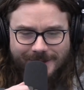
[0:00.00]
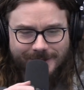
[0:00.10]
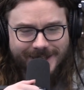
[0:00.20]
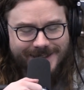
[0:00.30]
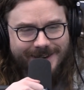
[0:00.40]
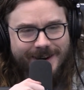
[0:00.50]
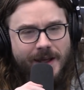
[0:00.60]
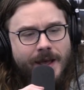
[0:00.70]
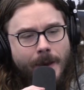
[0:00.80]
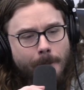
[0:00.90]
dictator.
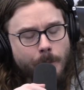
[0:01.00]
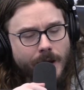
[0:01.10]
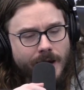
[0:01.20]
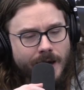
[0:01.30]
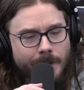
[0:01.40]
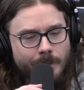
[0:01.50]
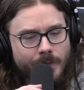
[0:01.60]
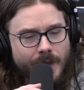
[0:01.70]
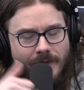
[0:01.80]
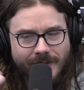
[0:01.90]
But
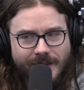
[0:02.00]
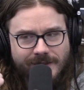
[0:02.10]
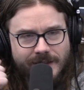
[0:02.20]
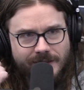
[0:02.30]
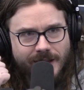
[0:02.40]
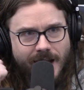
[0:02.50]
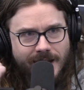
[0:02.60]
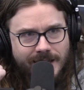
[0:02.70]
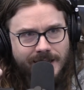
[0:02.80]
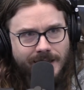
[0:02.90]
I think that's this
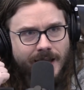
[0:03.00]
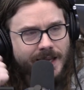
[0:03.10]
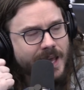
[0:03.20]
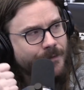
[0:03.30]
idea. He like, did do